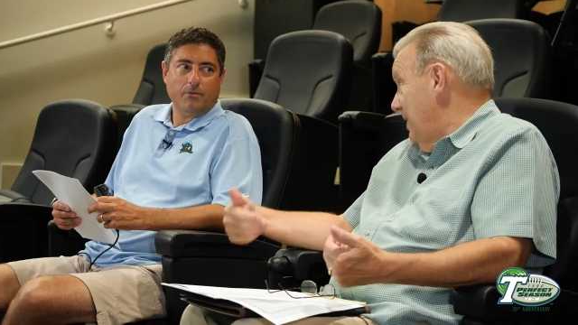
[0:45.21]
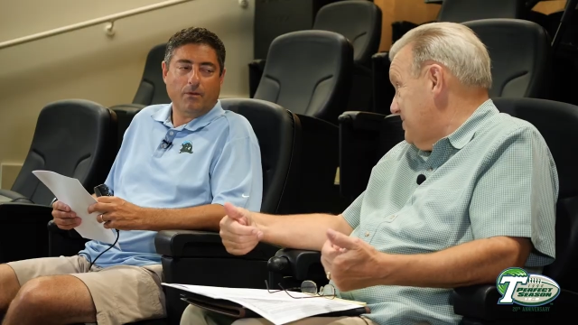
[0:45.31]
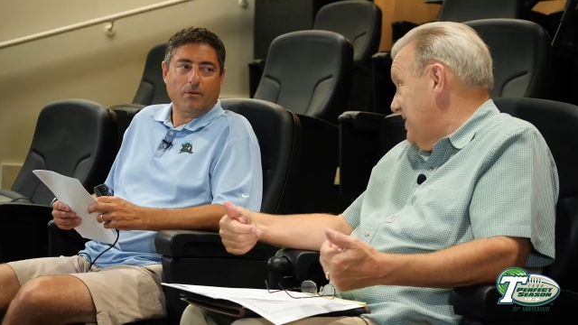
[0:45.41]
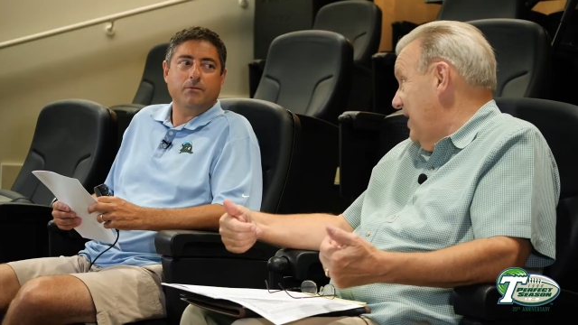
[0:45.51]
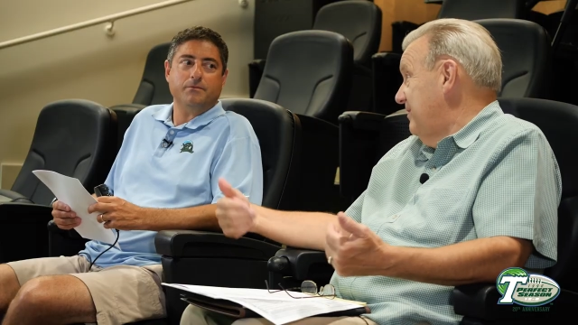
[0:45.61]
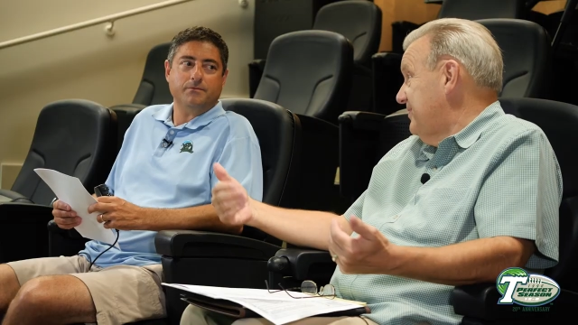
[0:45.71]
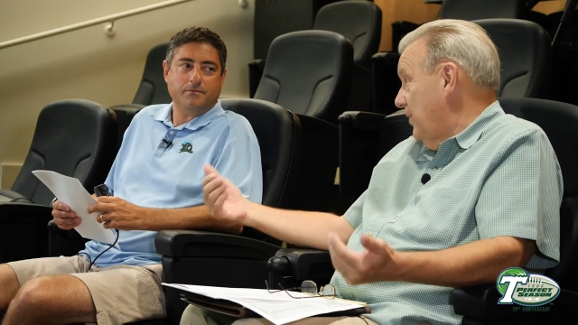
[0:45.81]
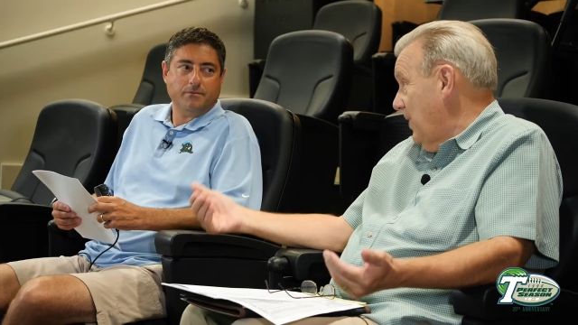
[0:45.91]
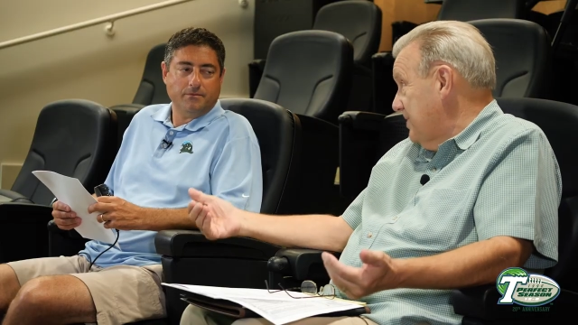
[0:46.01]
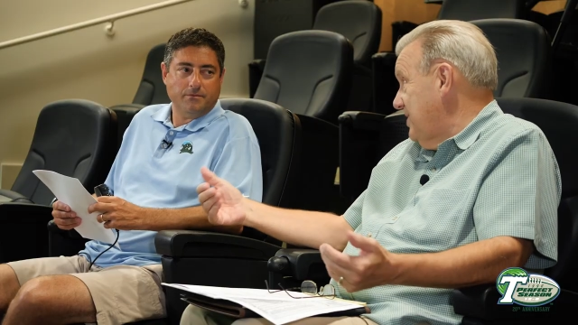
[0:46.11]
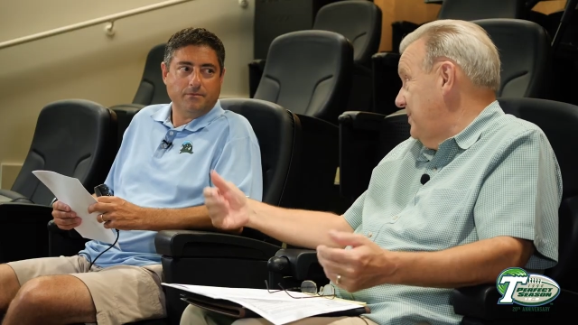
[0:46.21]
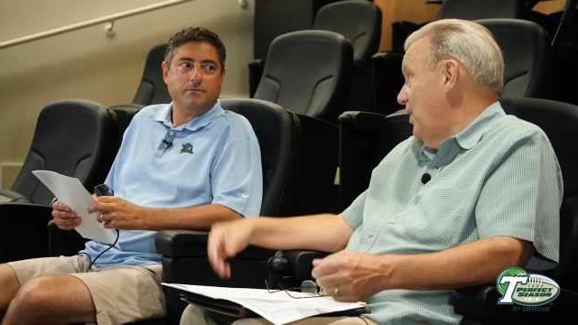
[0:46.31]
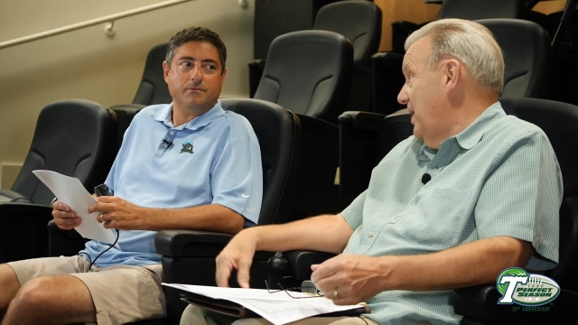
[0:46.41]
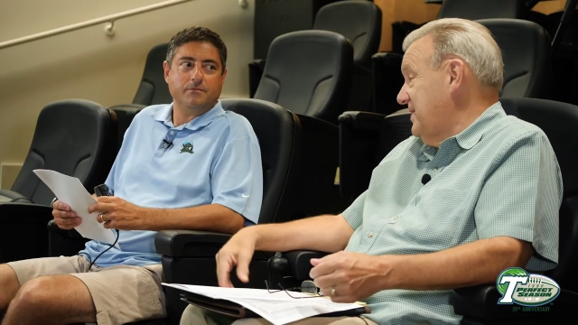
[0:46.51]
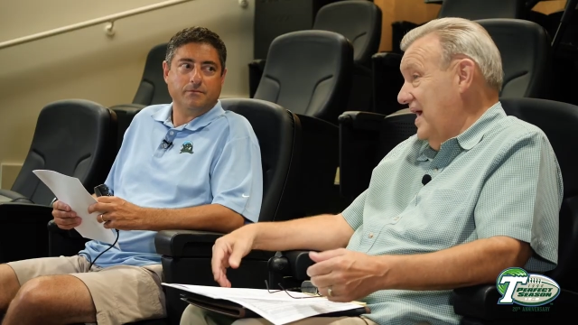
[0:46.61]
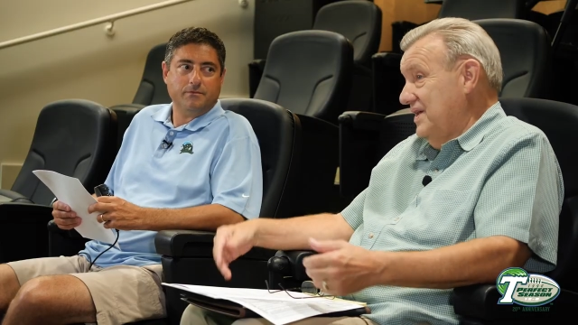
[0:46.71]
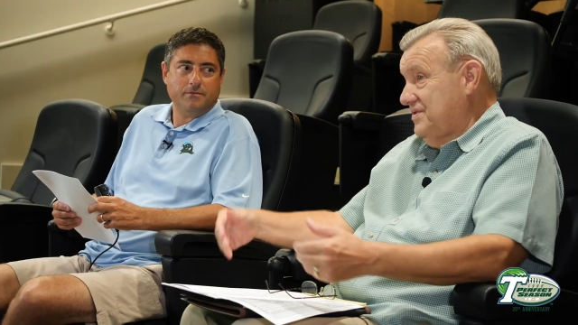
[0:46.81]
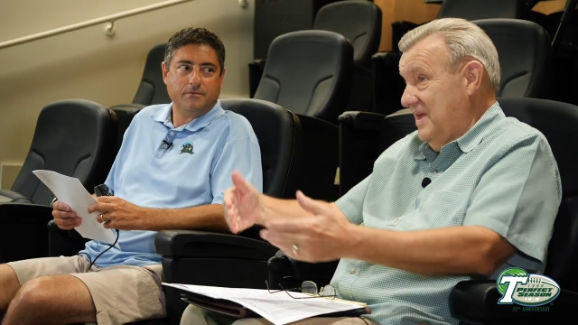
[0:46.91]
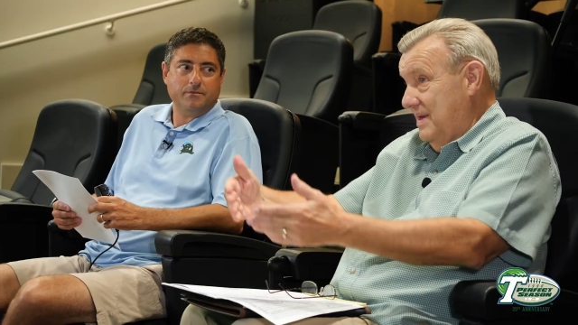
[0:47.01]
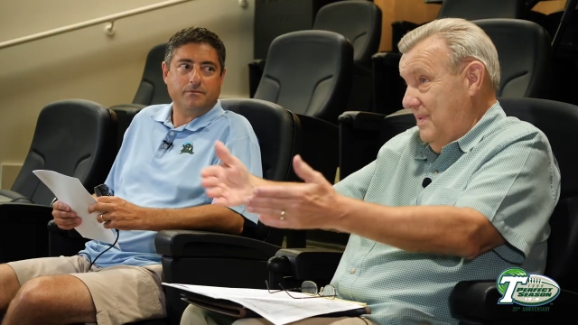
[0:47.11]
Speaker 1: myself, the rest of the
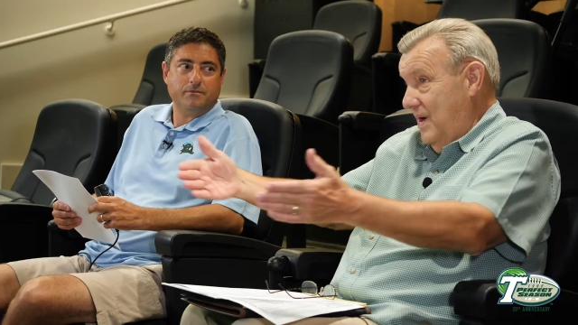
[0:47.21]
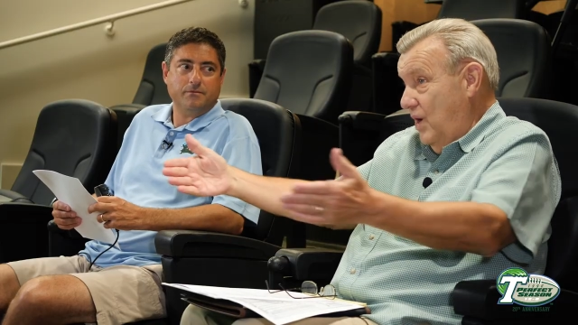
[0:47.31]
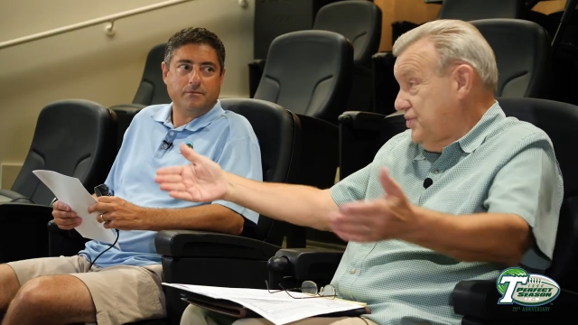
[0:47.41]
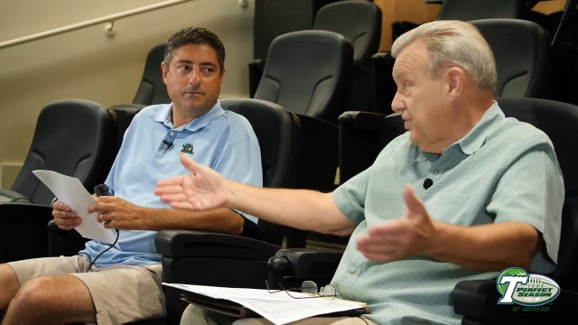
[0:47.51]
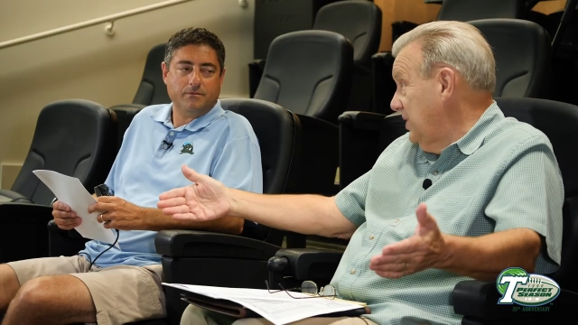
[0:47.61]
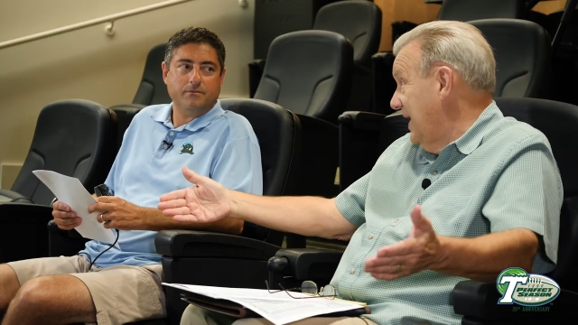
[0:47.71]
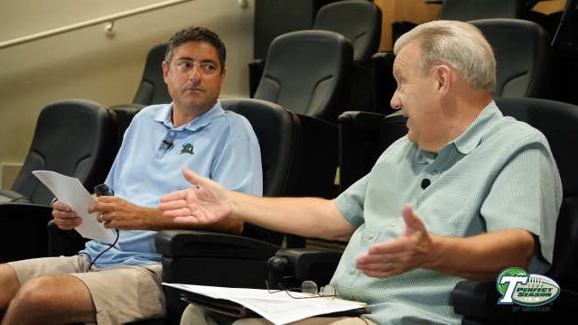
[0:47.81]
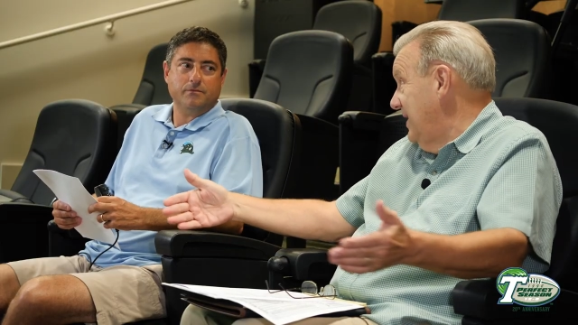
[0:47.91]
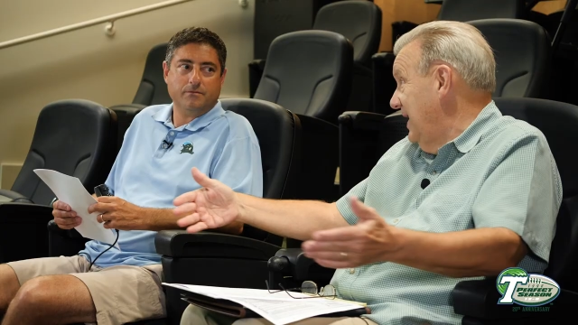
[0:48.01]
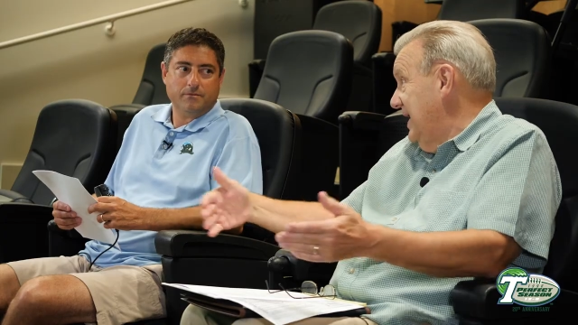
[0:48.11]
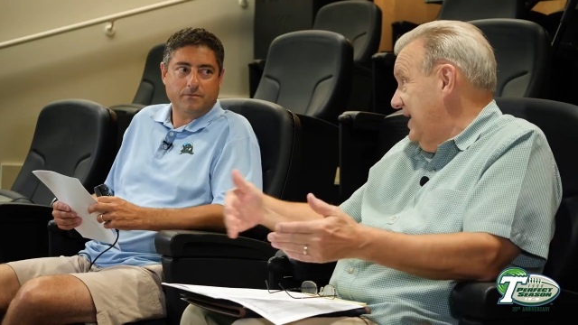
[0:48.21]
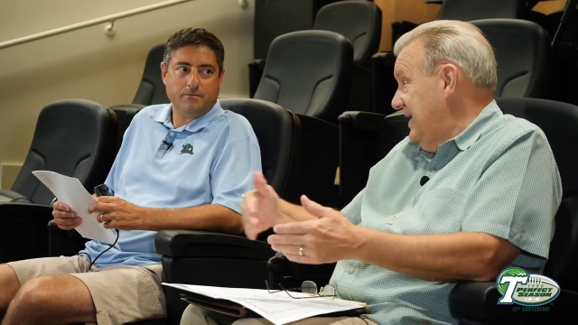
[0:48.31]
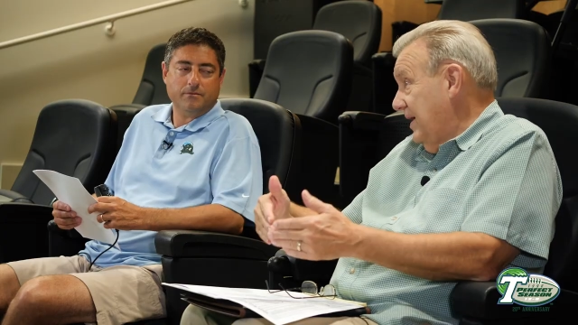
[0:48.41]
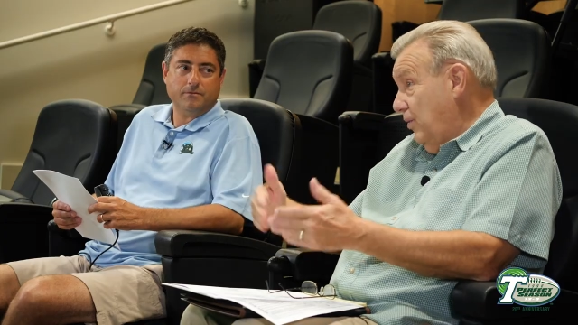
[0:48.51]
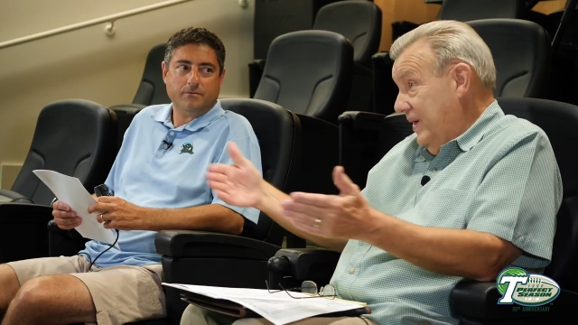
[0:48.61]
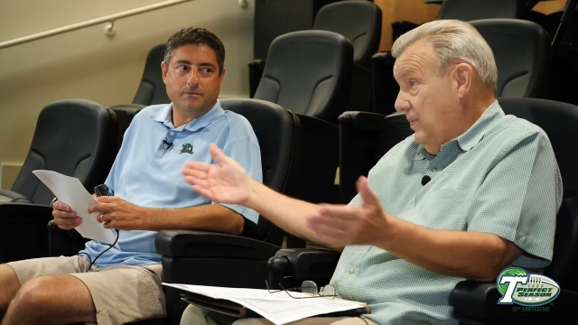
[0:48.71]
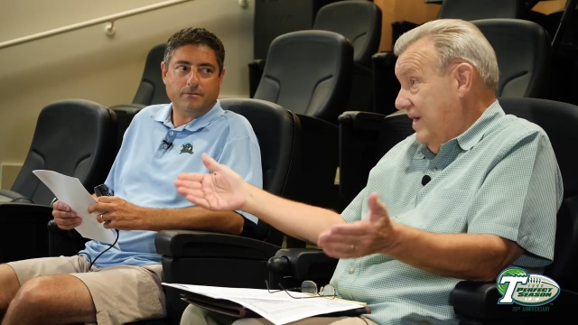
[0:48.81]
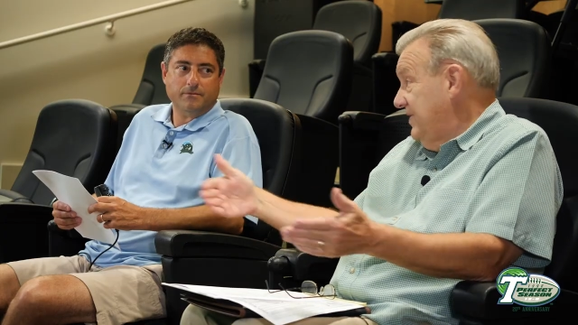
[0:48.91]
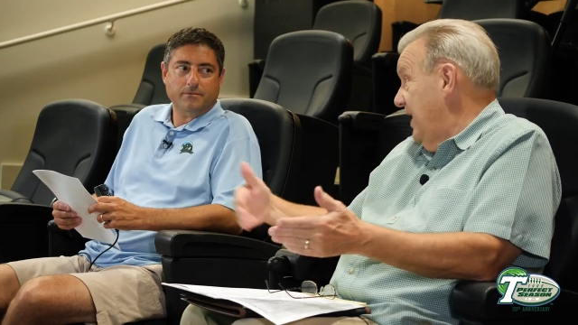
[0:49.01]
broadcast team, Tulane, Green Wave